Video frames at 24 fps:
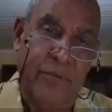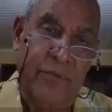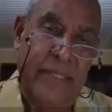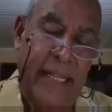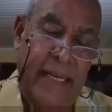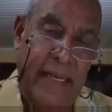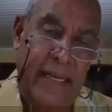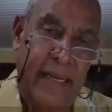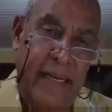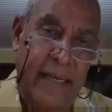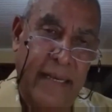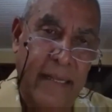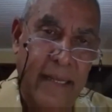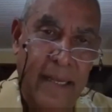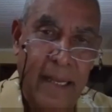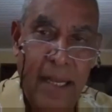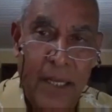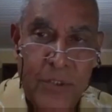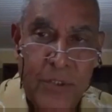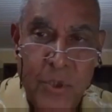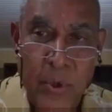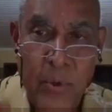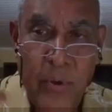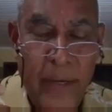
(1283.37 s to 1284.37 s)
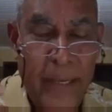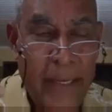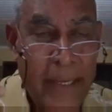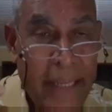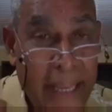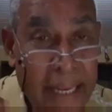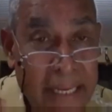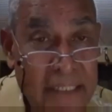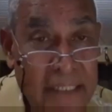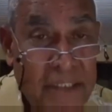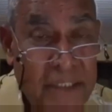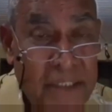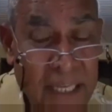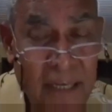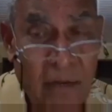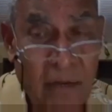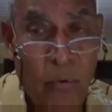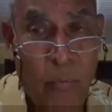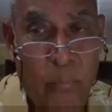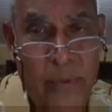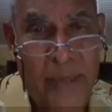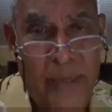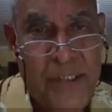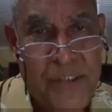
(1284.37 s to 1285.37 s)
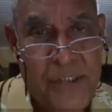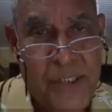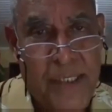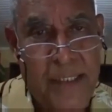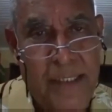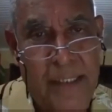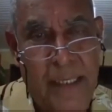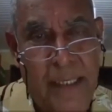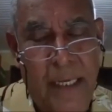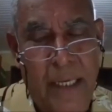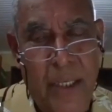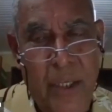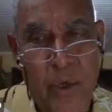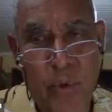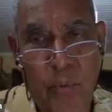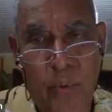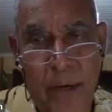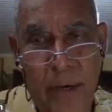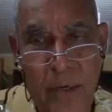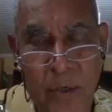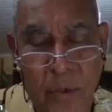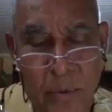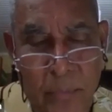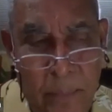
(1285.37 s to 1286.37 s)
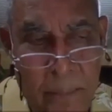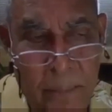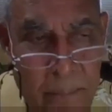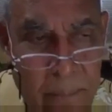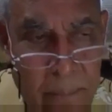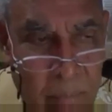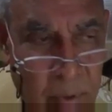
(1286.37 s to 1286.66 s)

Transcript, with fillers: for that, Lana. So instead of which uh, you want to